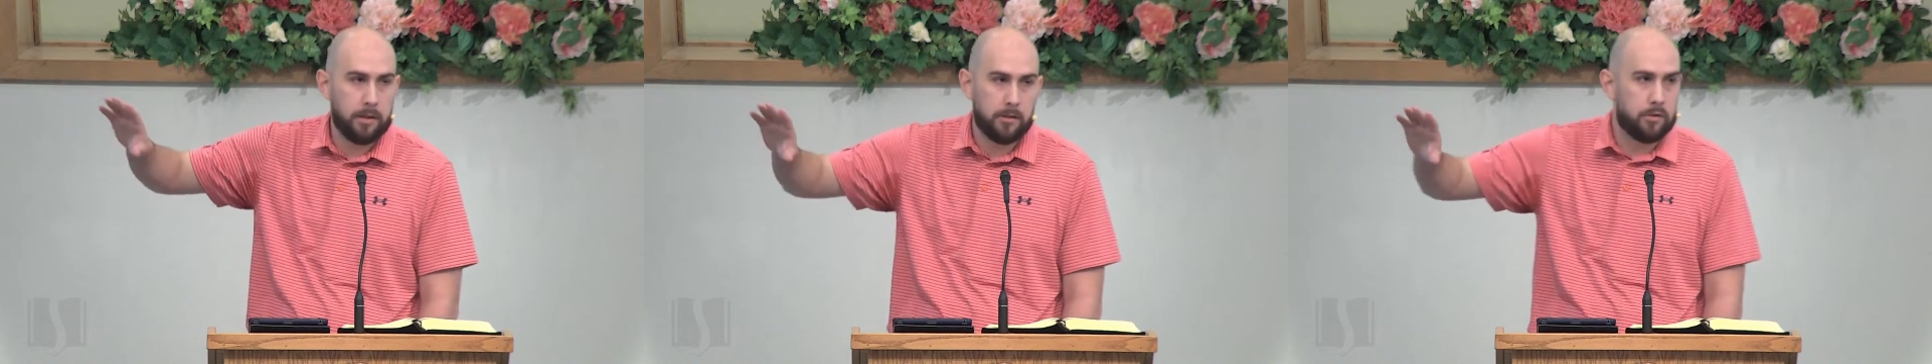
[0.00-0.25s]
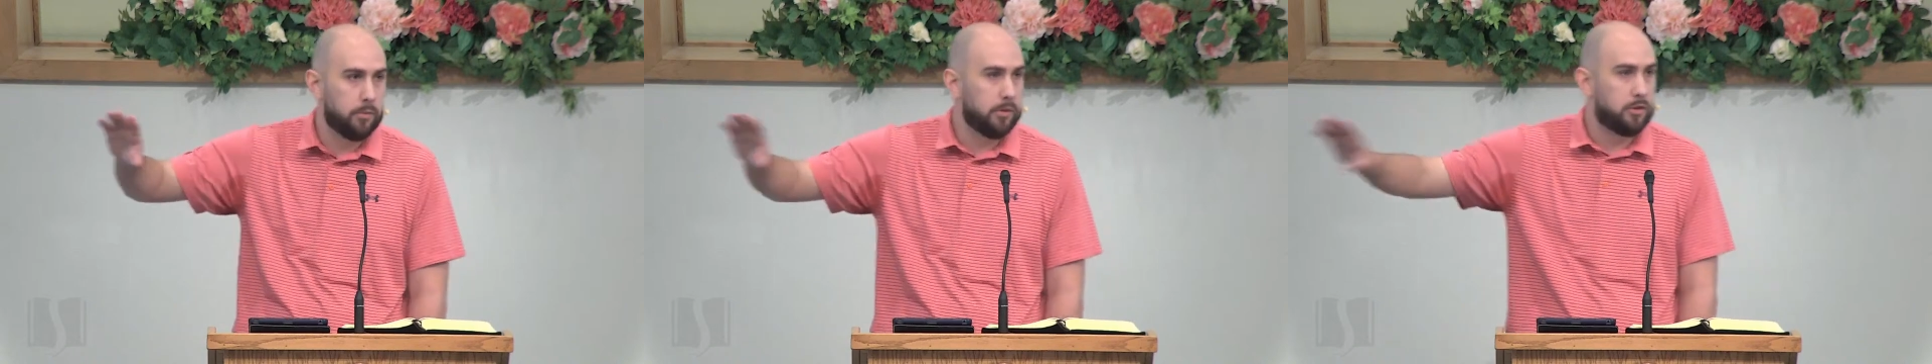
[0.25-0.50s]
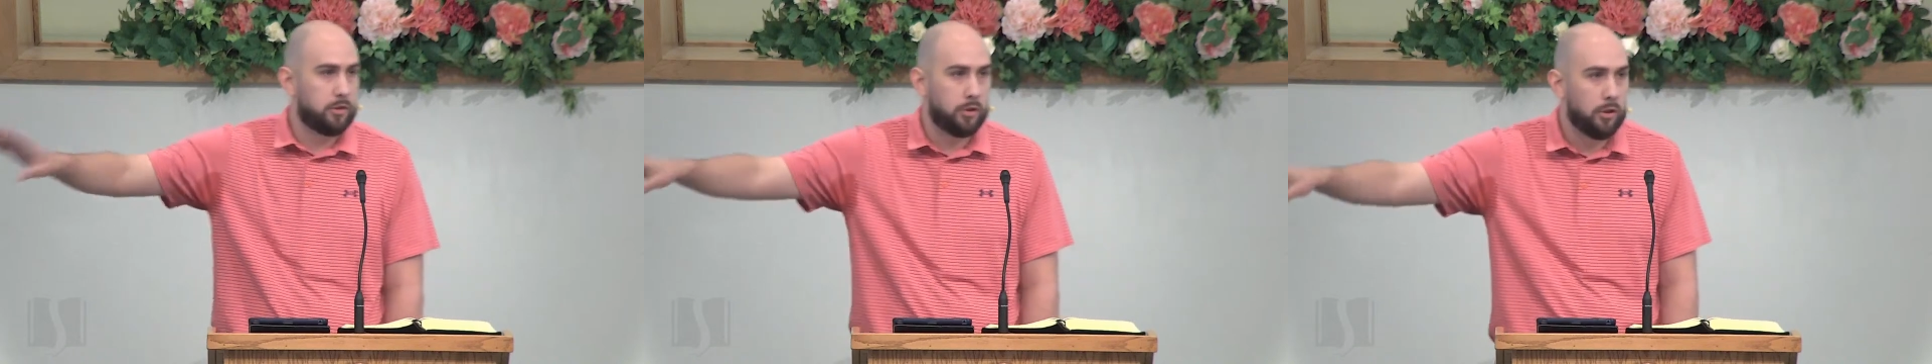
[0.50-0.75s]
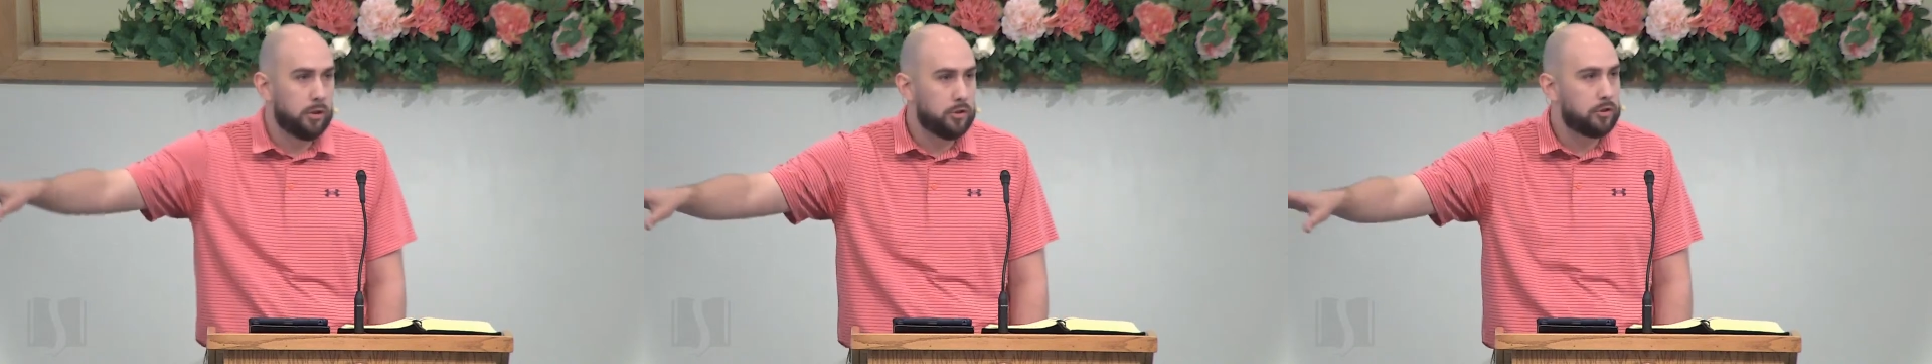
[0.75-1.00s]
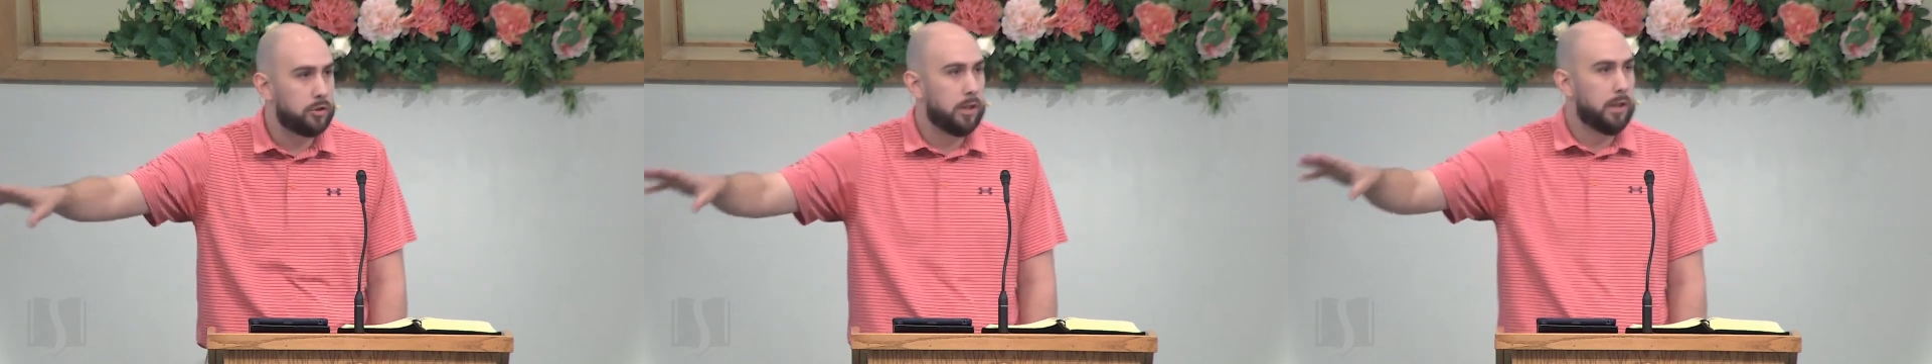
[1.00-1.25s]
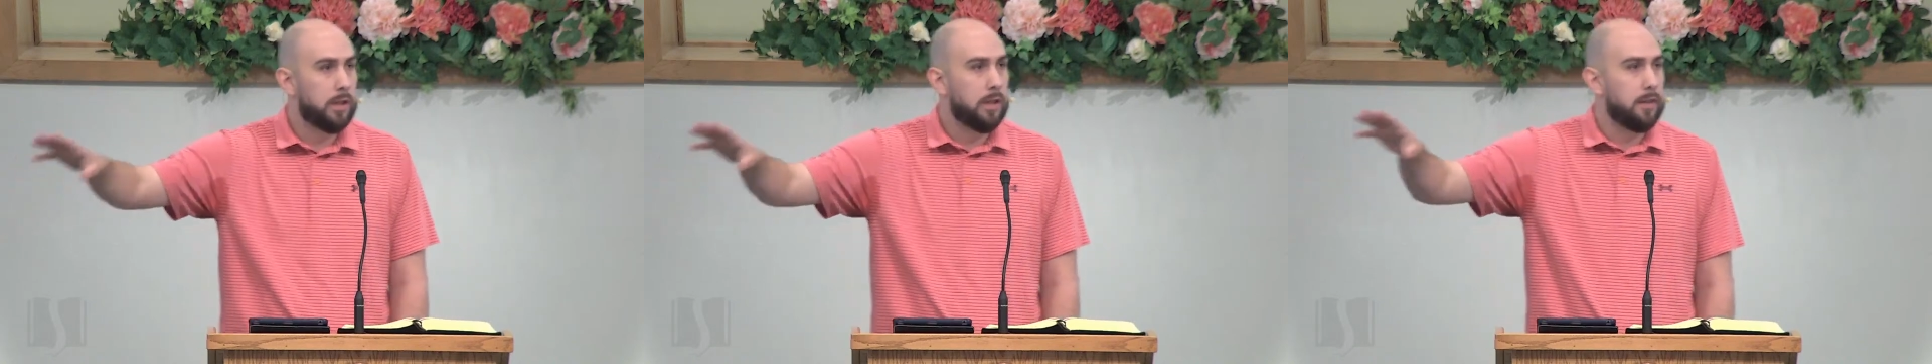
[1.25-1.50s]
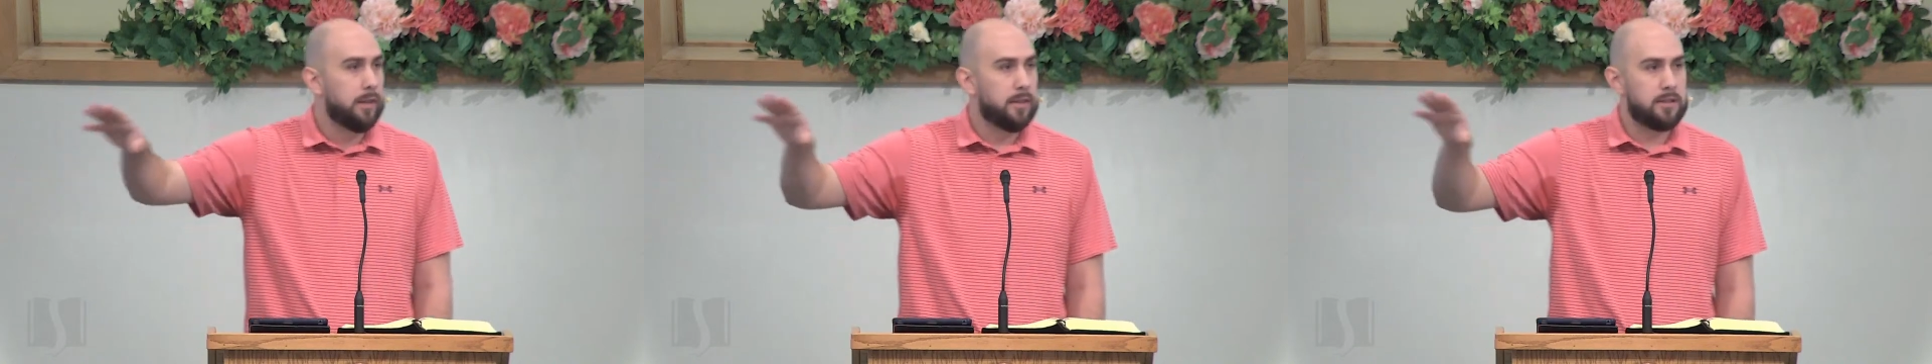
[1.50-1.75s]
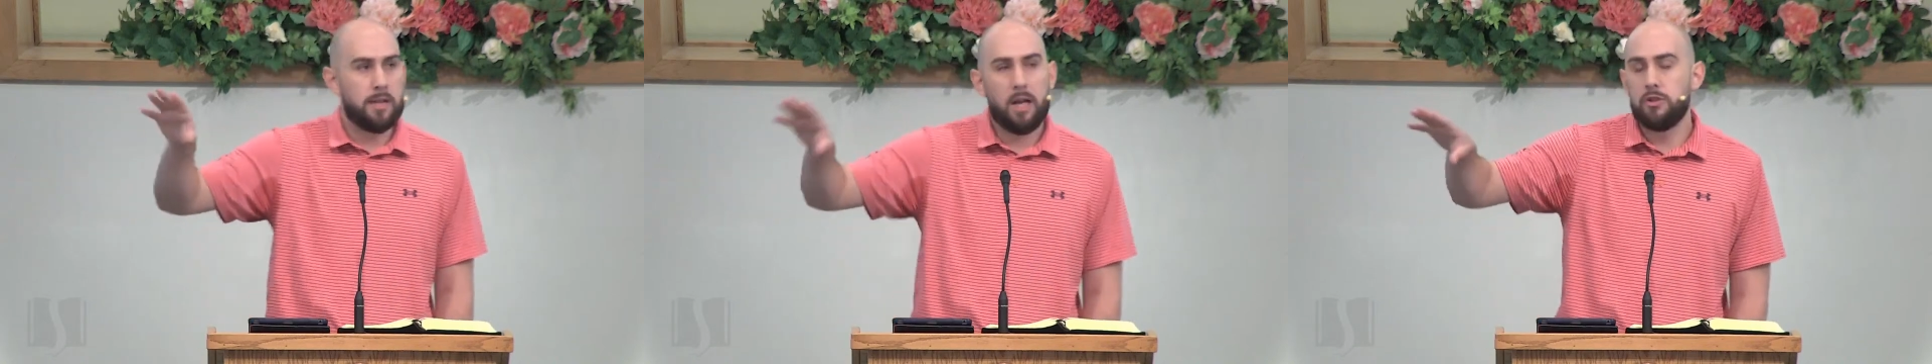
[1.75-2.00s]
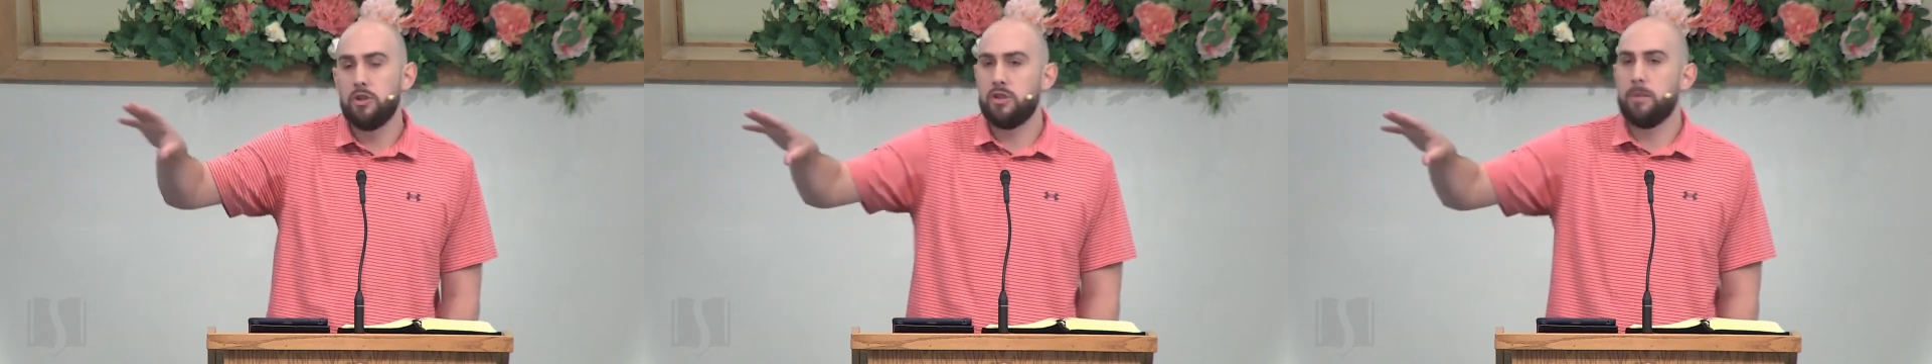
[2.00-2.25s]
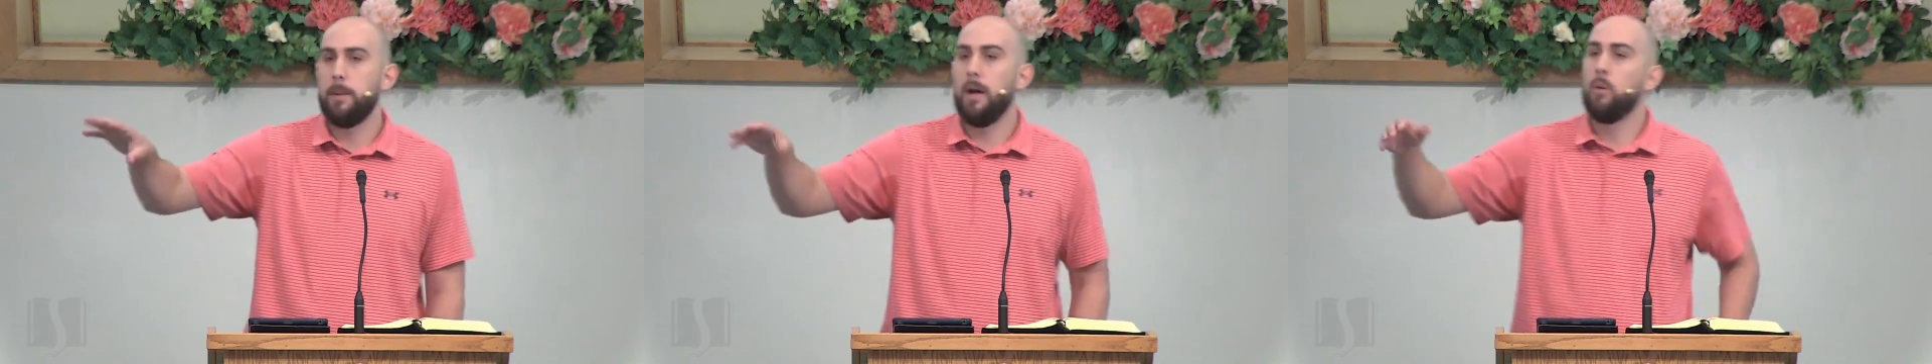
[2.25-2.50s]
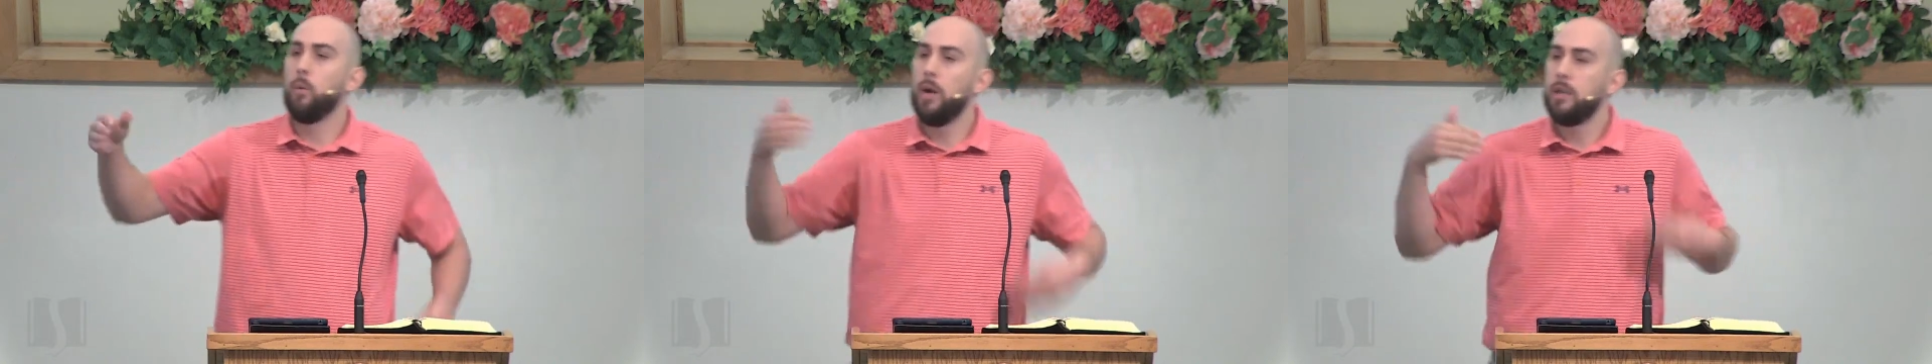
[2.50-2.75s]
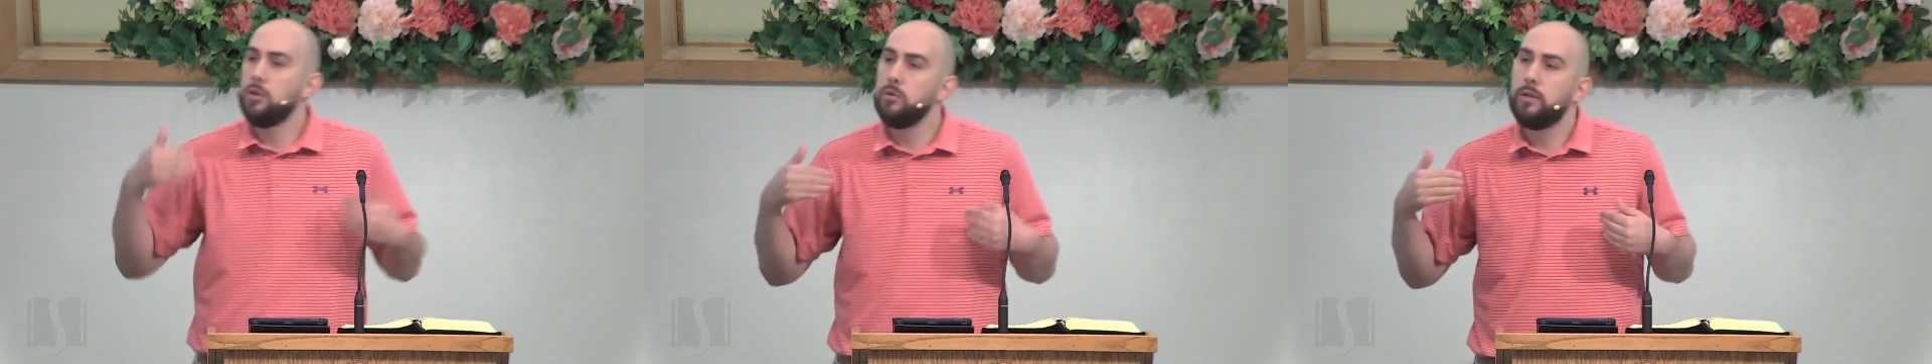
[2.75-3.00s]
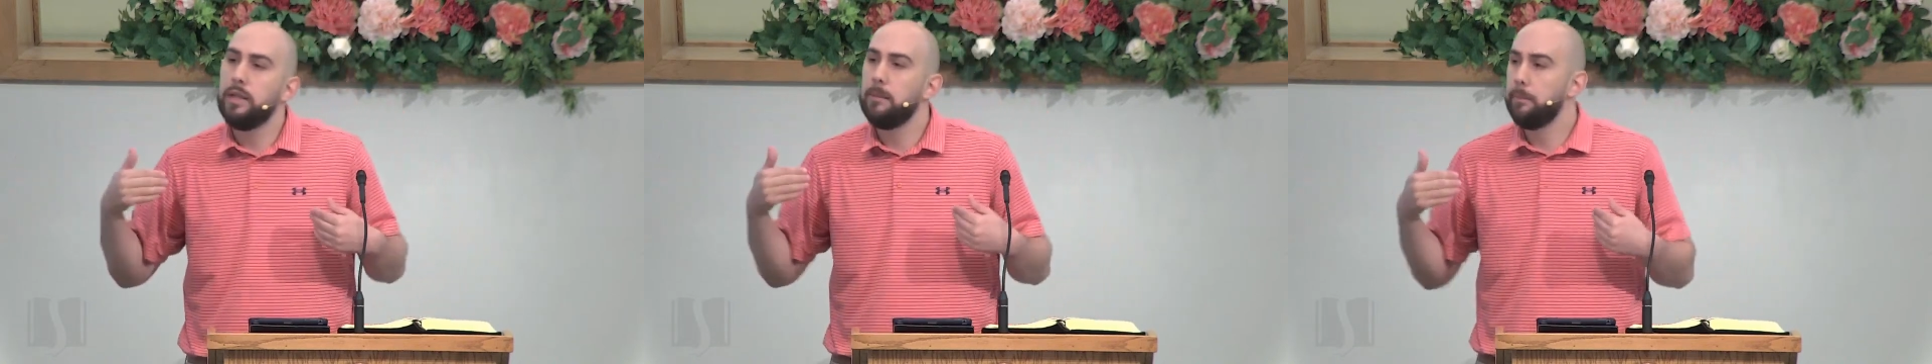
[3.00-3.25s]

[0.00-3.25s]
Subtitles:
to his church, that it's not just about what you get,